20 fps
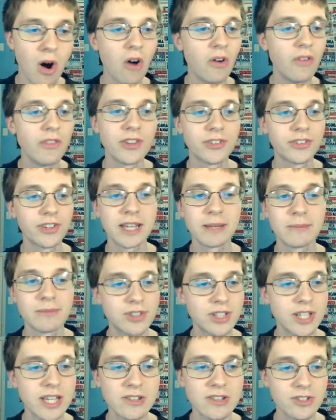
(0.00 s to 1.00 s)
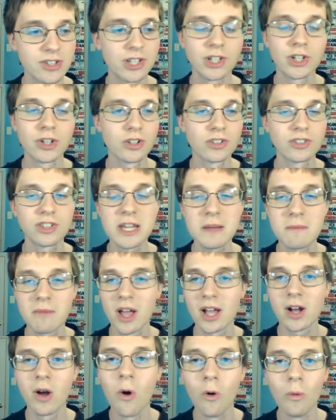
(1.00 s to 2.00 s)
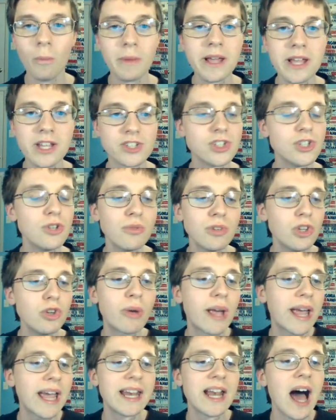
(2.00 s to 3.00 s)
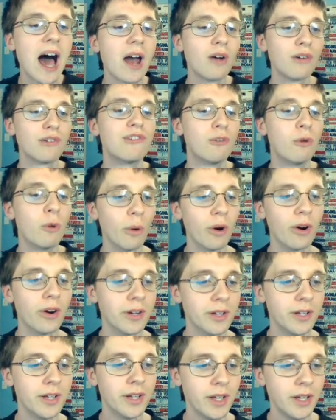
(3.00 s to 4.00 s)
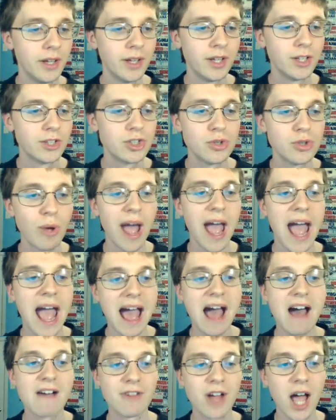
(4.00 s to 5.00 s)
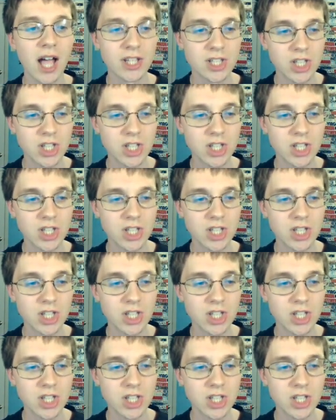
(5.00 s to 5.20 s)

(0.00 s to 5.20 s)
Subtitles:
all in the same season, and you're a team like Ole Miss, you cannot afford to have a